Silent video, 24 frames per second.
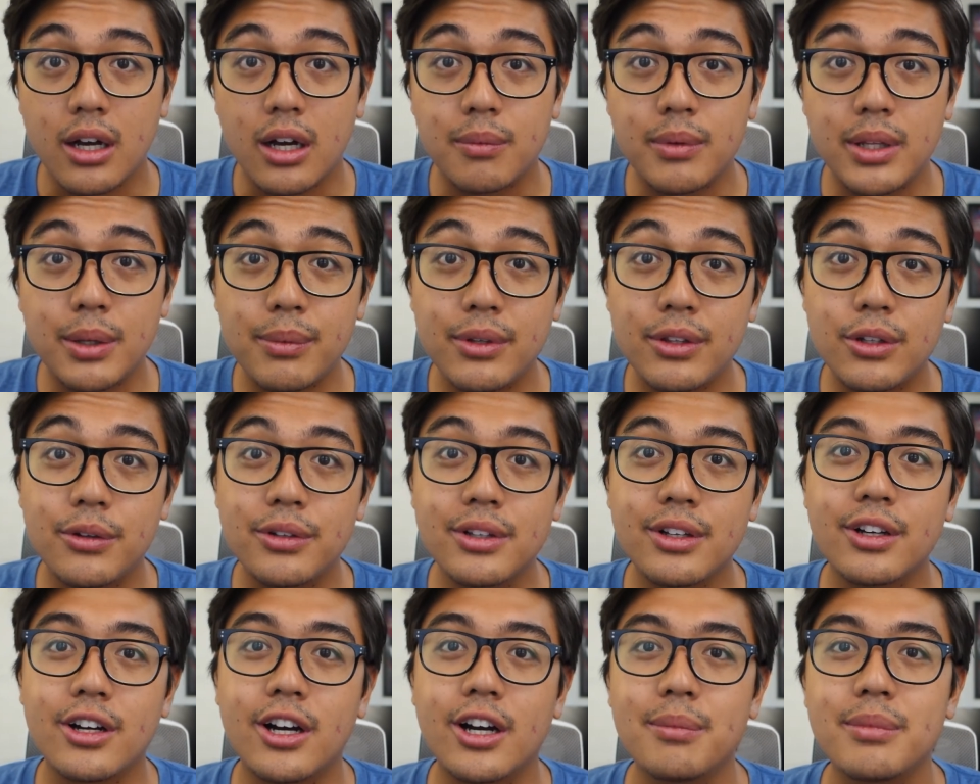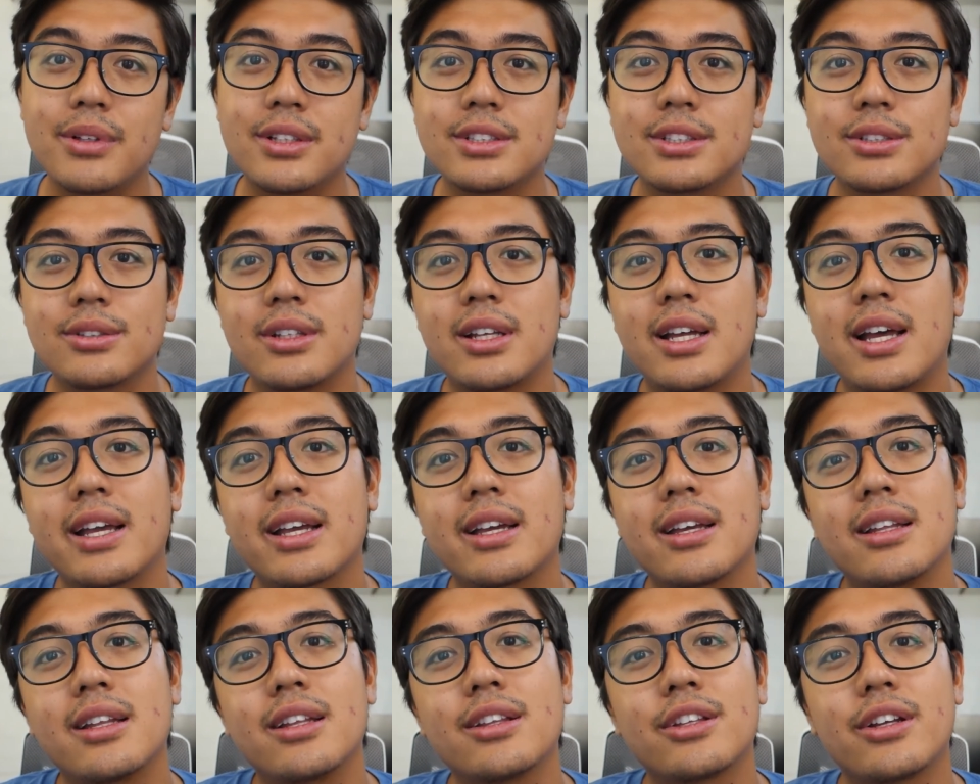Let me know in the comments so that I
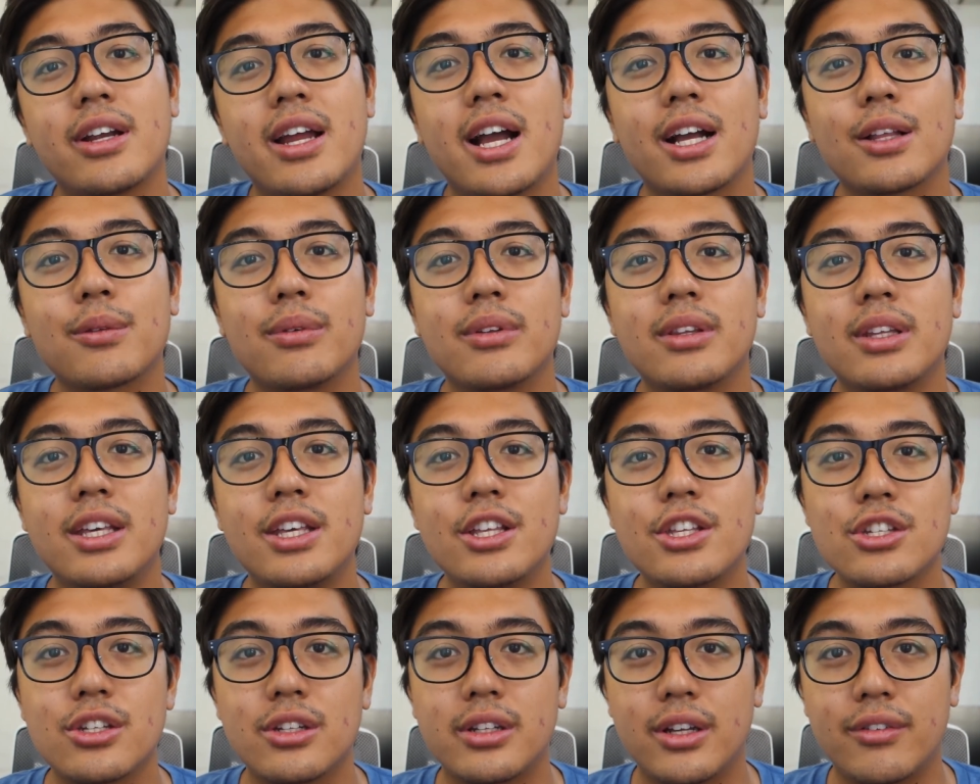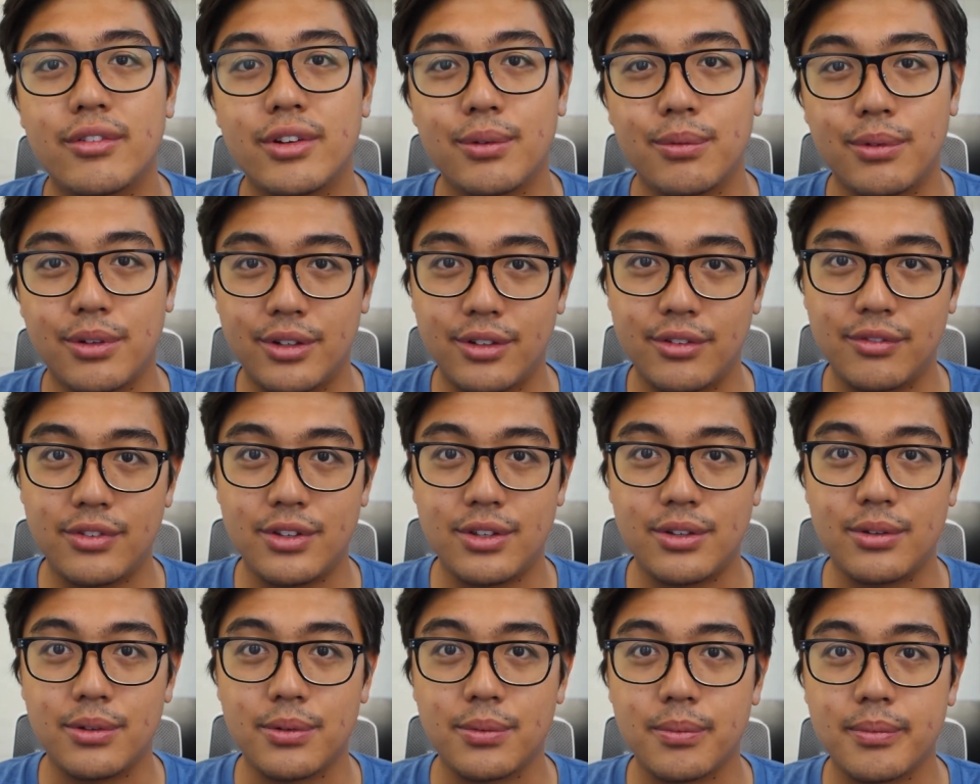can interact with each and every one of
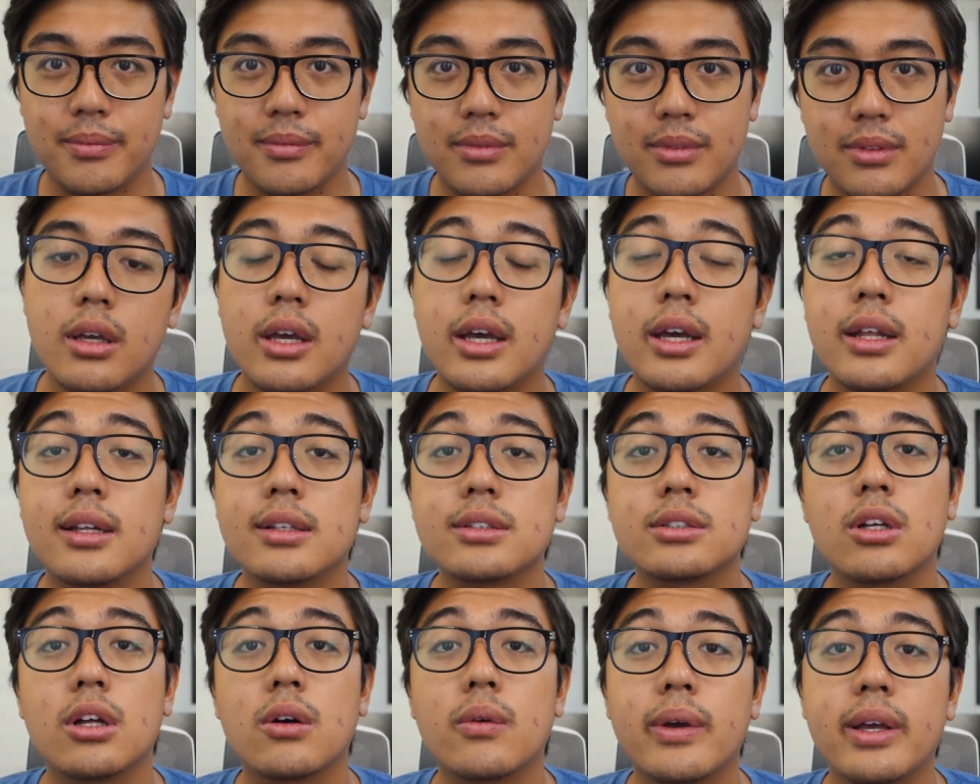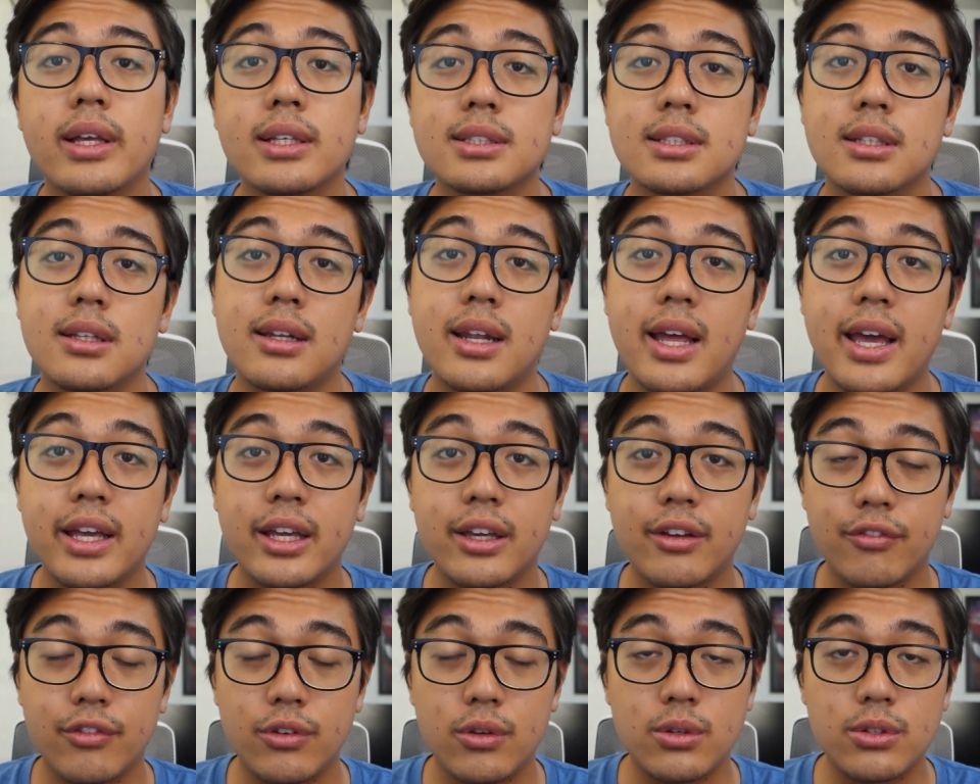you. And as always, like
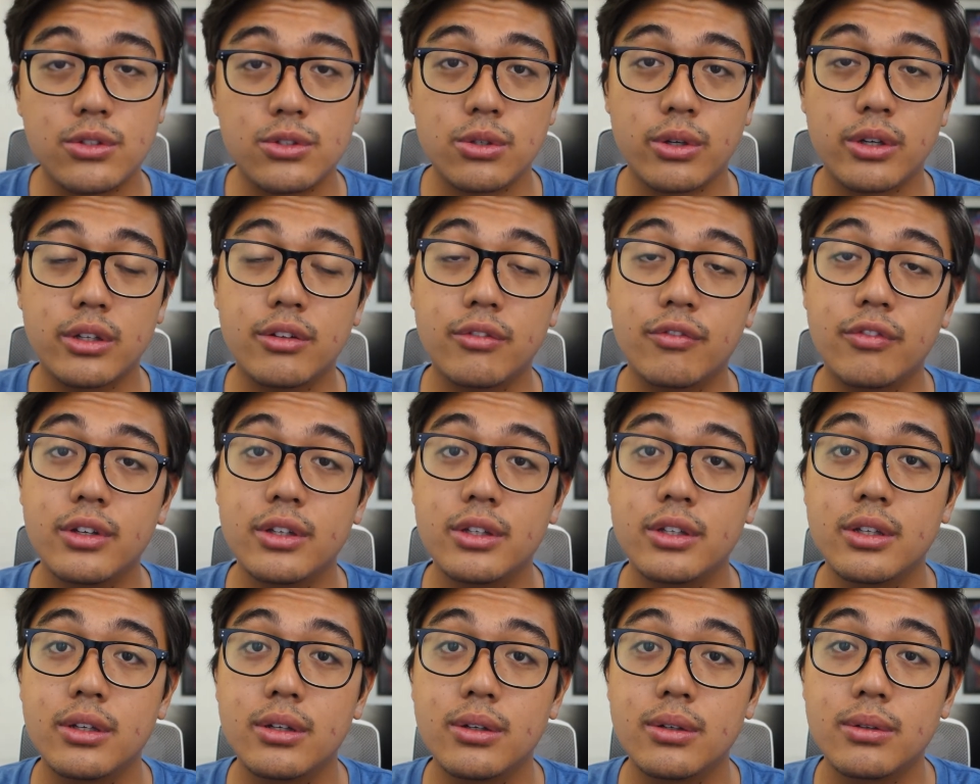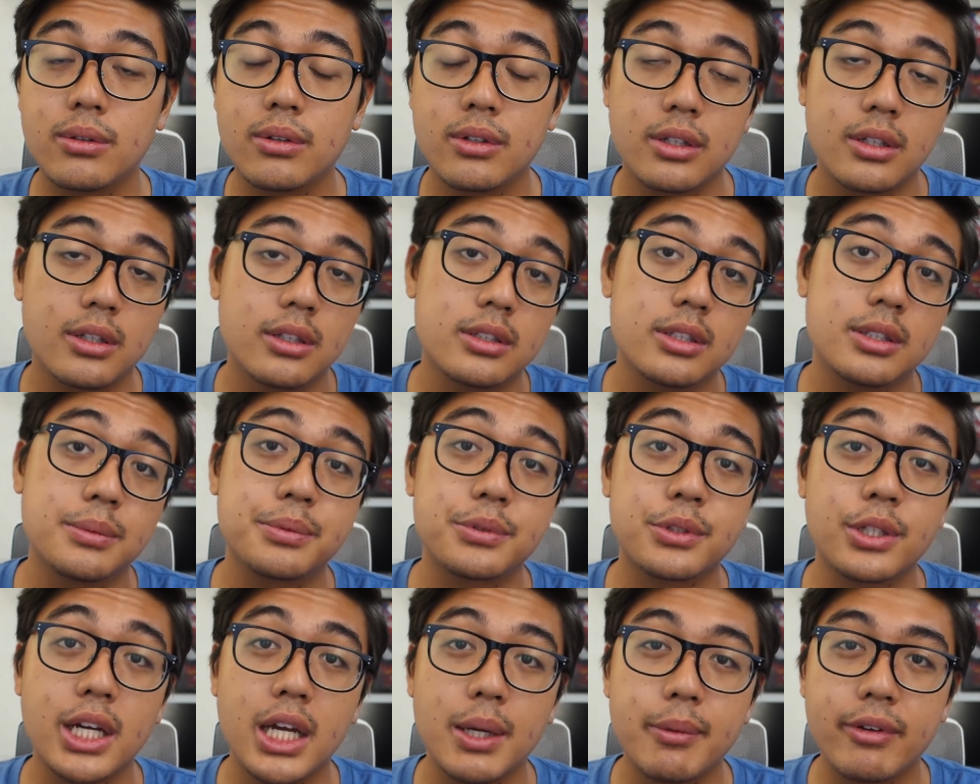if you enjoyed the video,
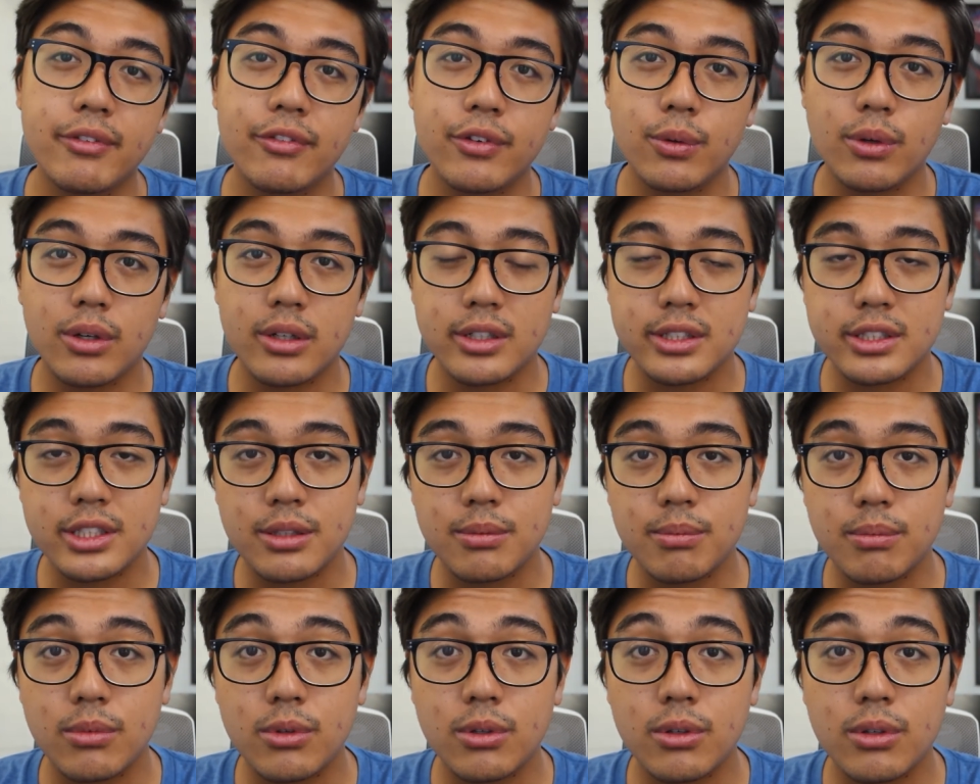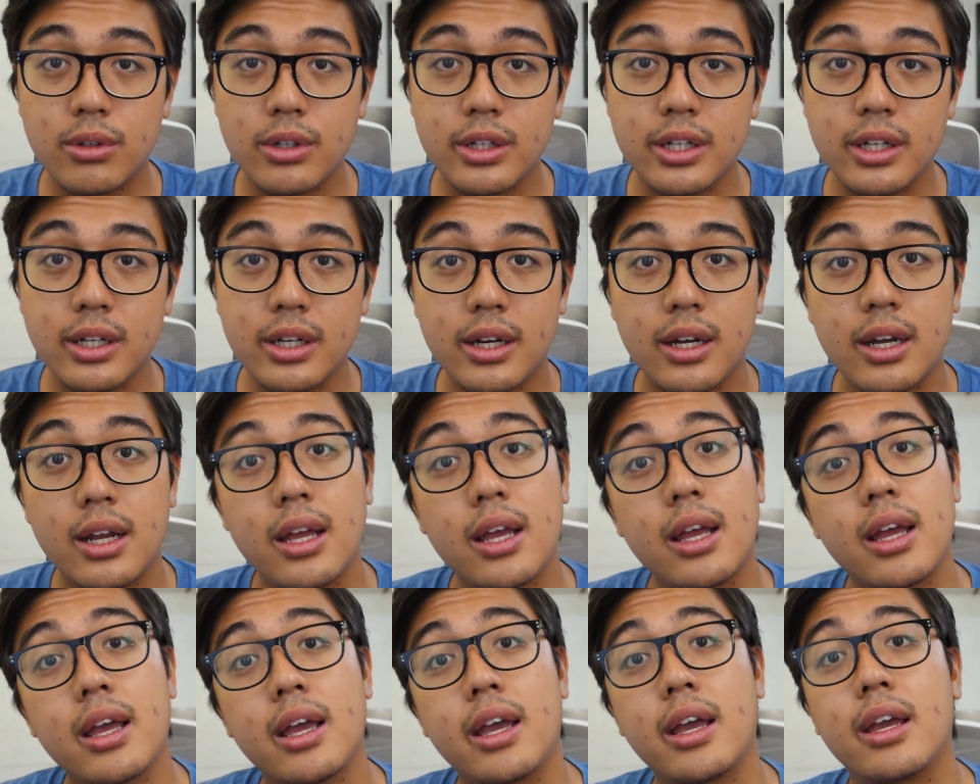subscribe if you want to see more,
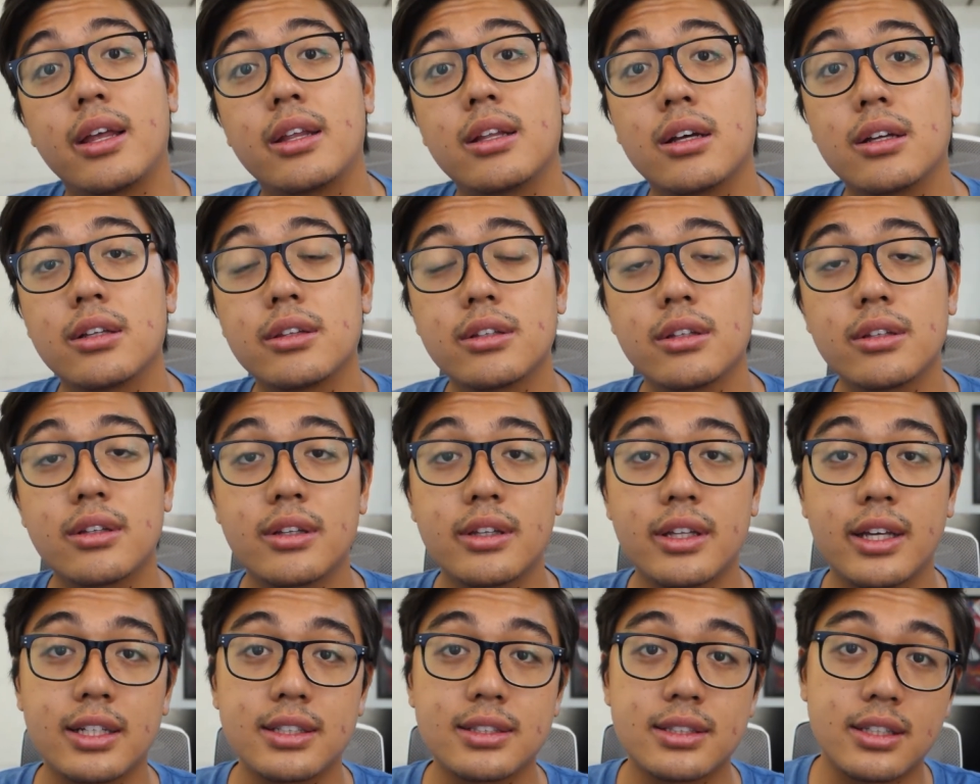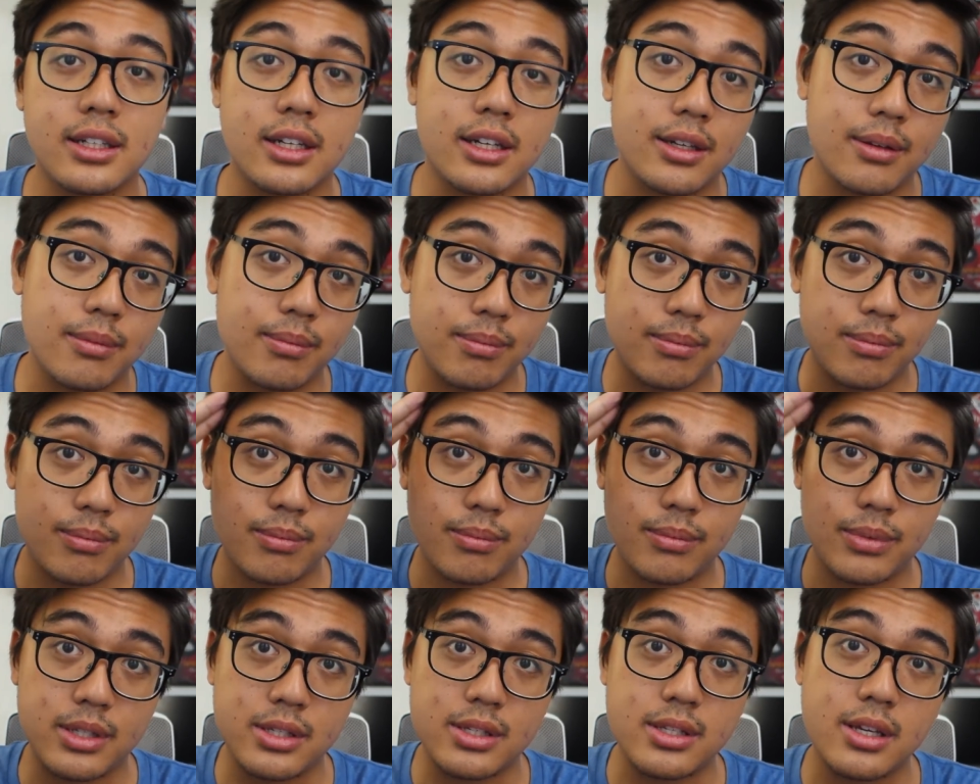and until the next time,
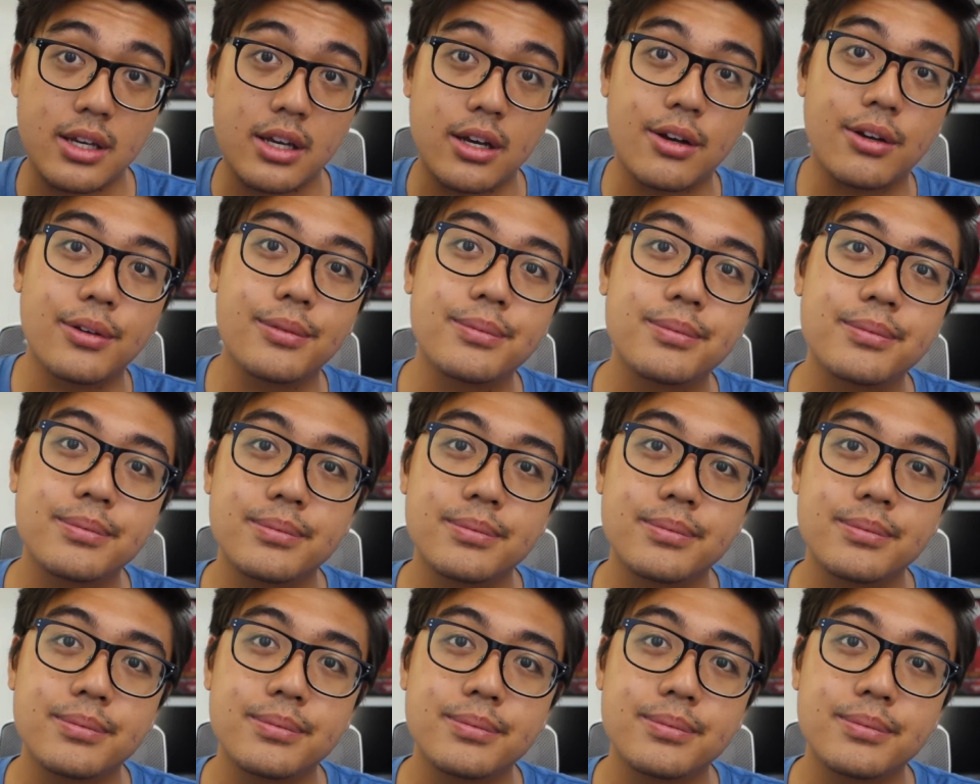peace out.